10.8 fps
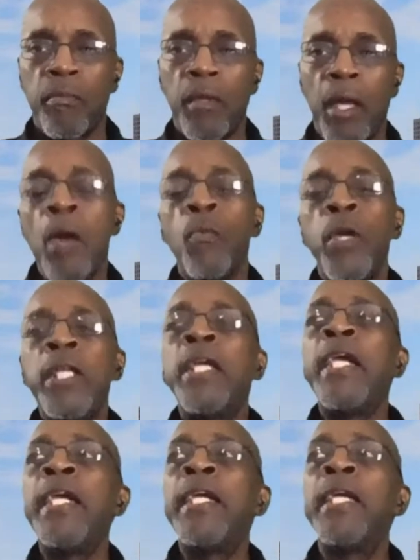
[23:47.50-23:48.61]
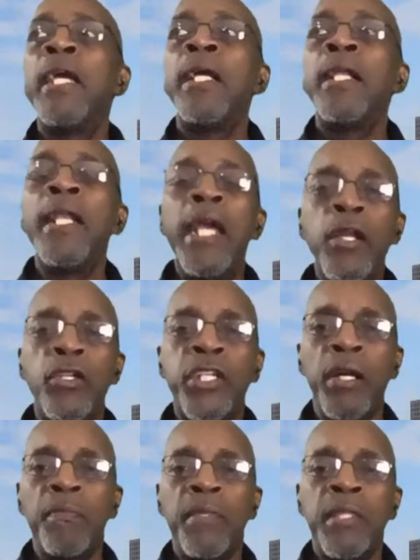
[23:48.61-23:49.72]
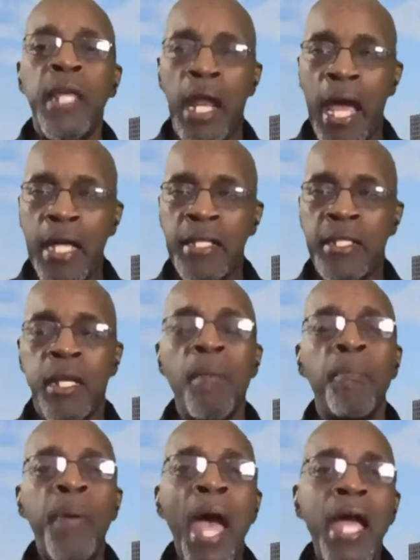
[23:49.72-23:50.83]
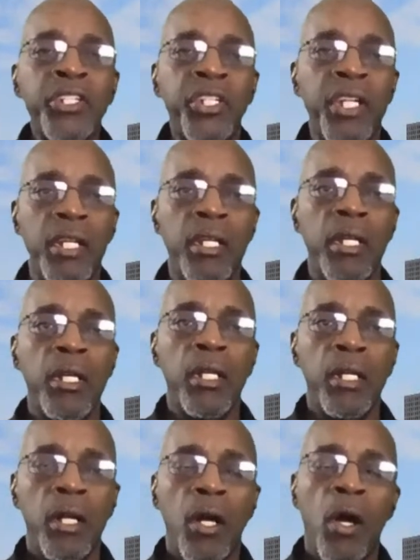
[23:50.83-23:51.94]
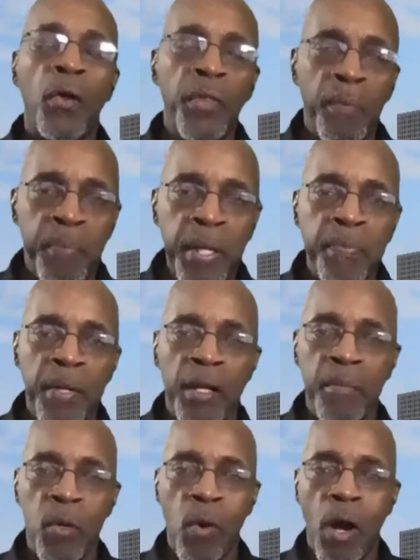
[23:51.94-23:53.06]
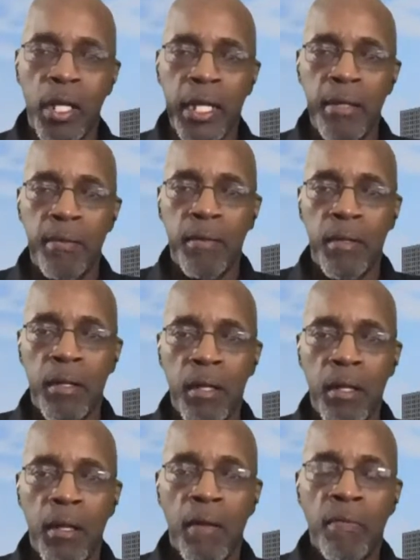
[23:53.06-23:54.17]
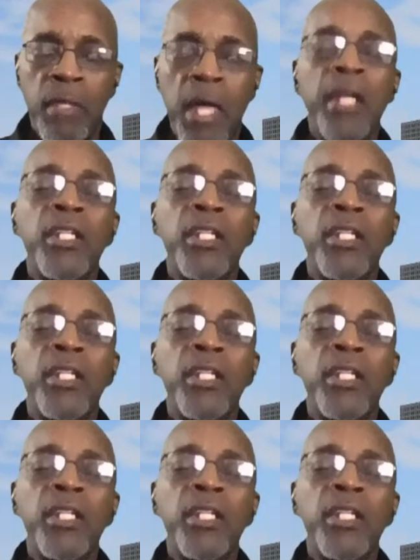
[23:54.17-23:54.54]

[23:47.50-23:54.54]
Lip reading: And we need leadership that has compassion on the people of Milwaukee, that is